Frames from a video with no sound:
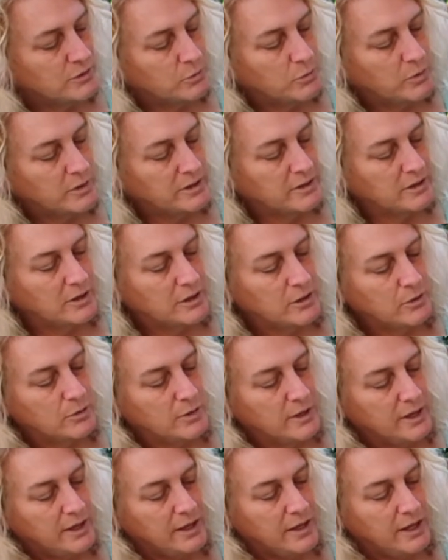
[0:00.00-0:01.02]
window
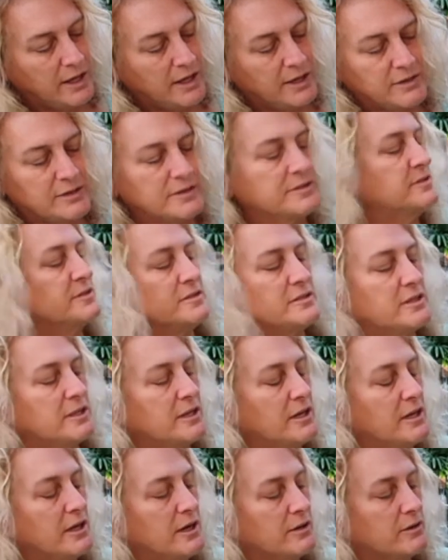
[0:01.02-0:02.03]
and this
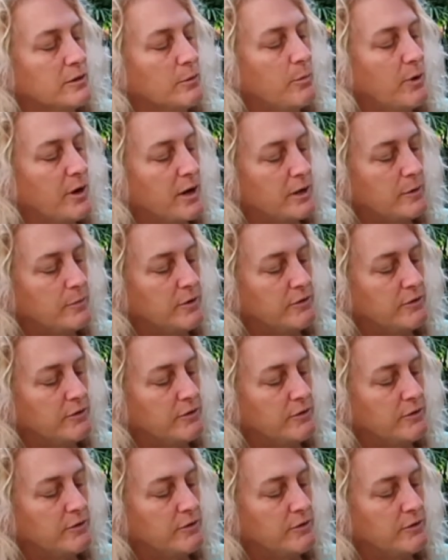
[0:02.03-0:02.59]
sticking out the bottom.